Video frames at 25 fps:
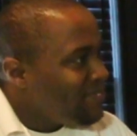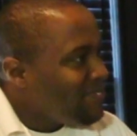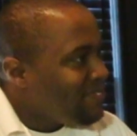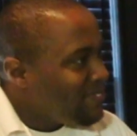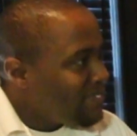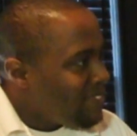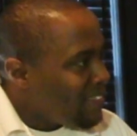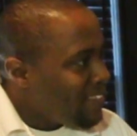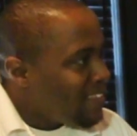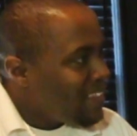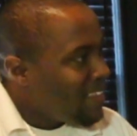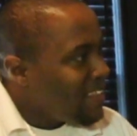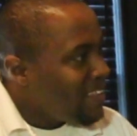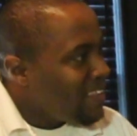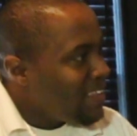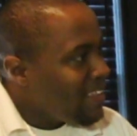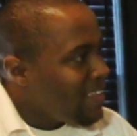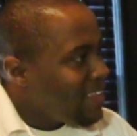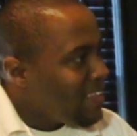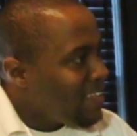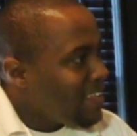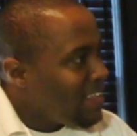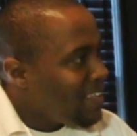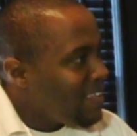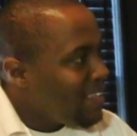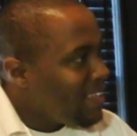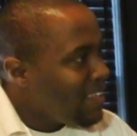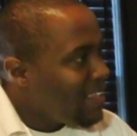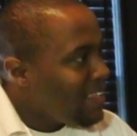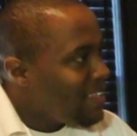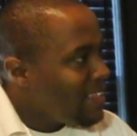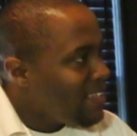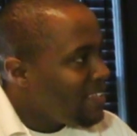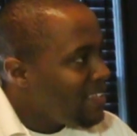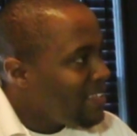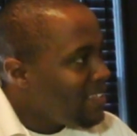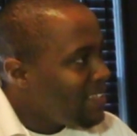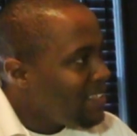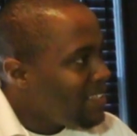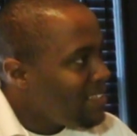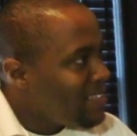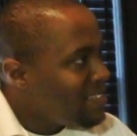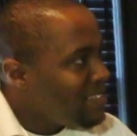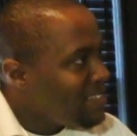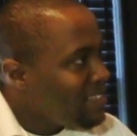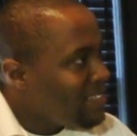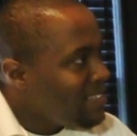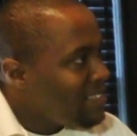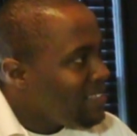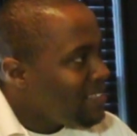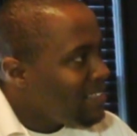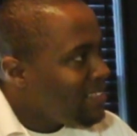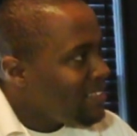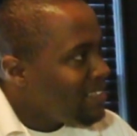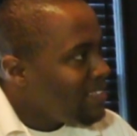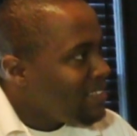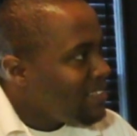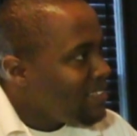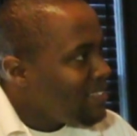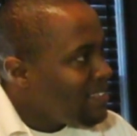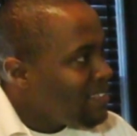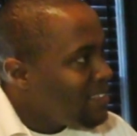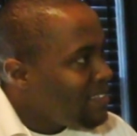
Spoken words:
[no speech]